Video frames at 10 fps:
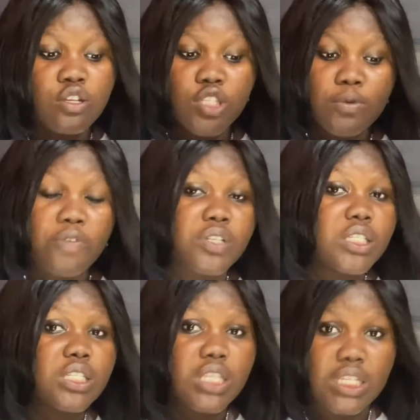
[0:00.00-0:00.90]
some of
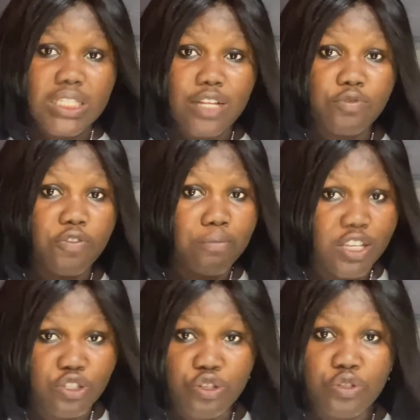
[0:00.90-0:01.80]
these things that we've
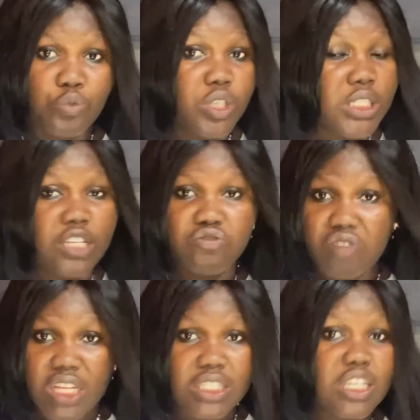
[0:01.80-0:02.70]
mentioned, 1 year's
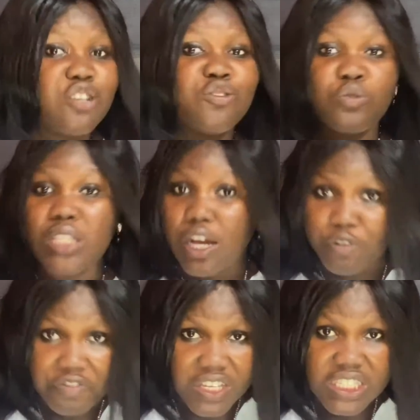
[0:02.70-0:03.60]
rent, those are
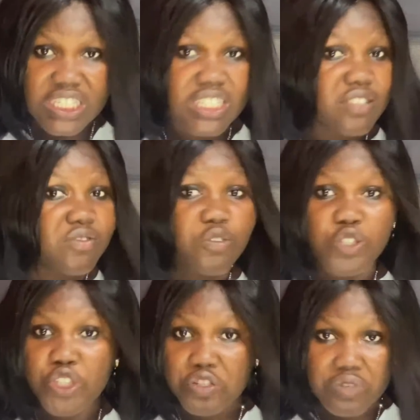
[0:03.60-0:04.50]
offenses. Not
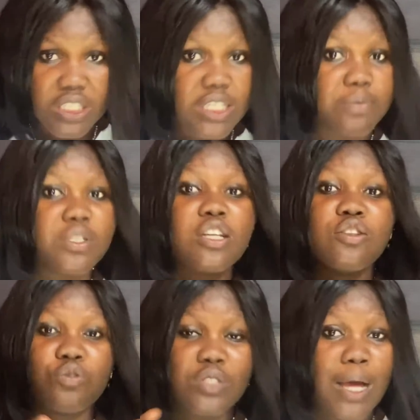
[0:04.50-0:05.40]
issuing receipts,
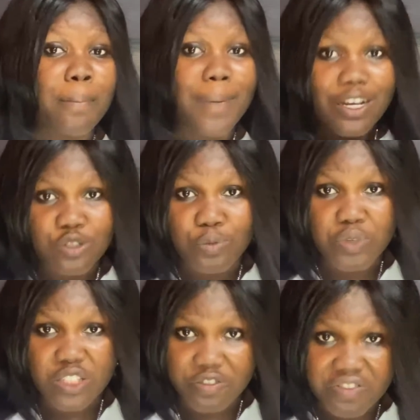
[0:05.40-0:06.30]
those are backed up
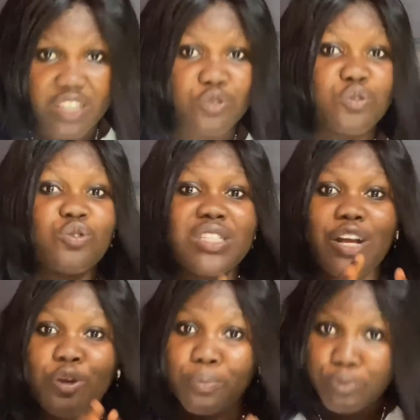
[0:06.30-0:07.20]
with offense, so those are
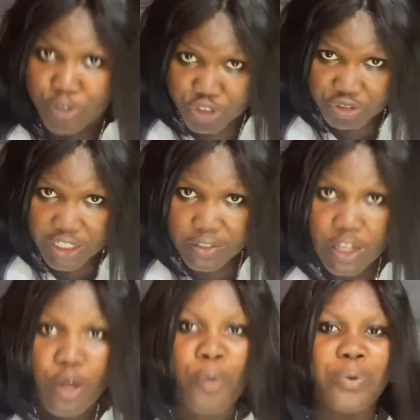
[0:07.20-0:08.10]
compulsory.
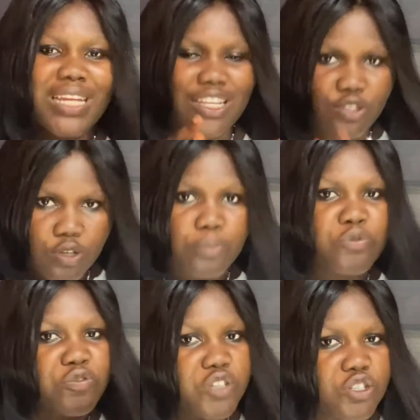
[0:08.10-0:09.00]
But there are some
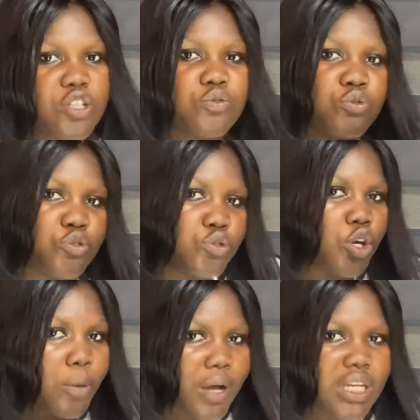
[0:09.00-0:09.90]
provisions which we'll talk
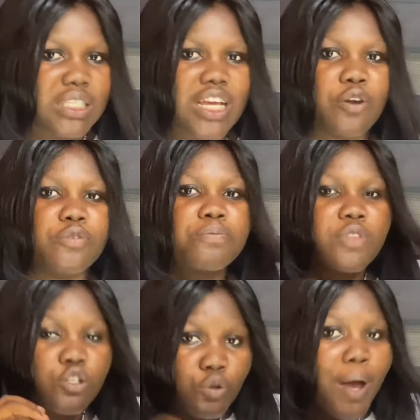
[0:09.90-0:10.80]
about later on.
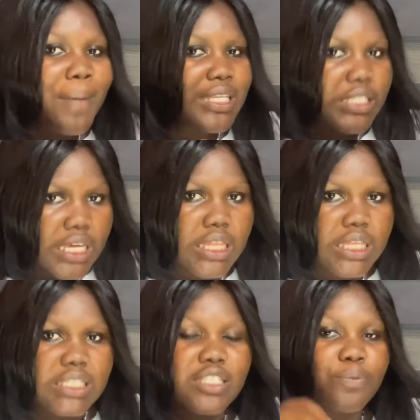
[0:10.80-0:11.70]
So why am I saying
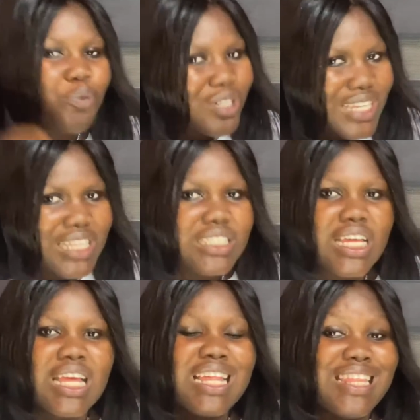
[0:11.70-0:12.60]
this? It's important
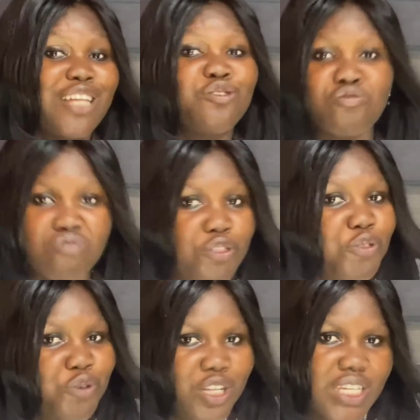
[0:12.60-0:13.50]
that you read
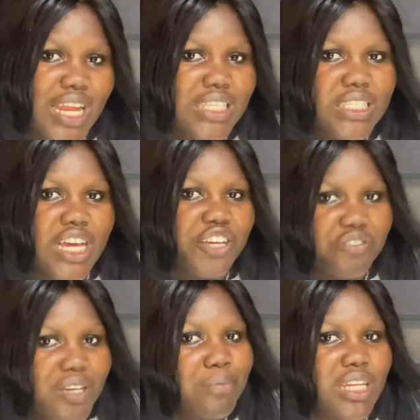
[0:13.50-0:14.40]
through your tenancy
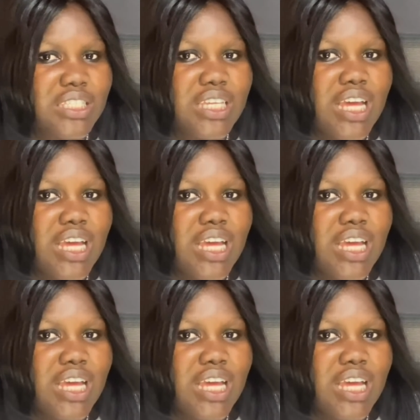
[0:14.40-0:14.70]
agreement